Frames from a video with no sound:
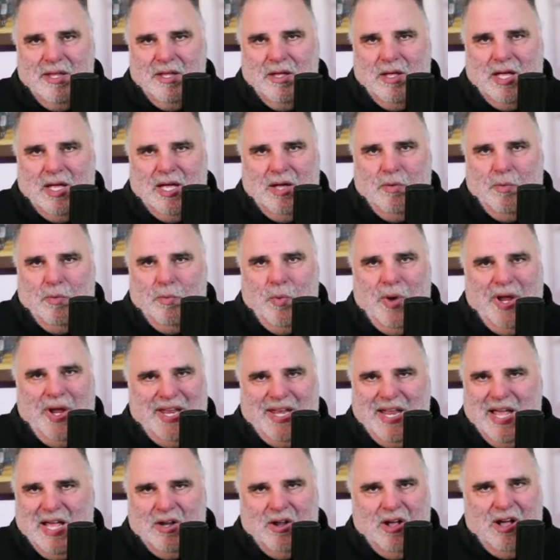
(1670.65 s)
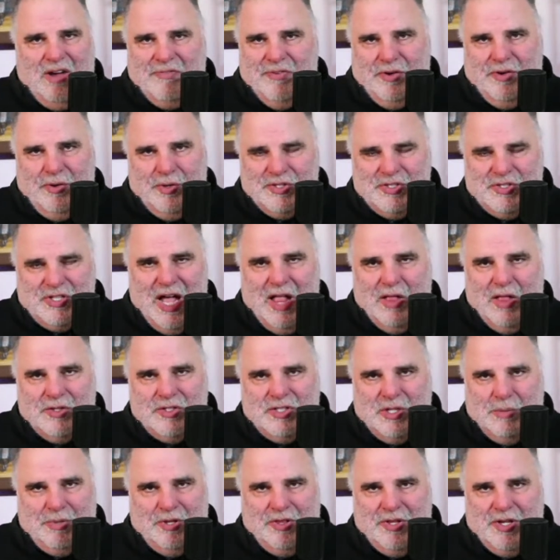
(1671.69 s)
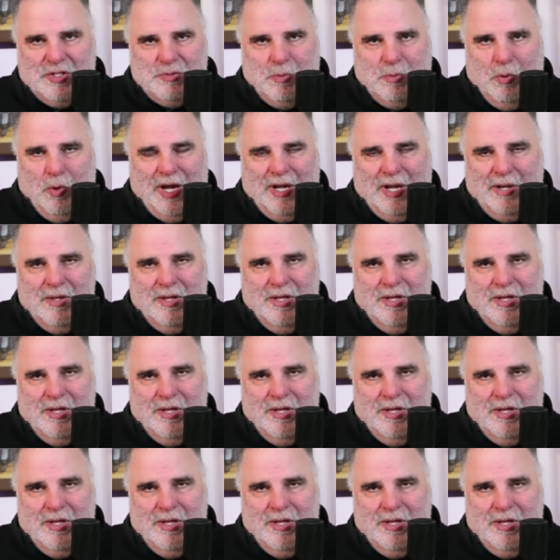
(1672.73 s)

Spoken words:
We cannot offer you a scholarship at this point.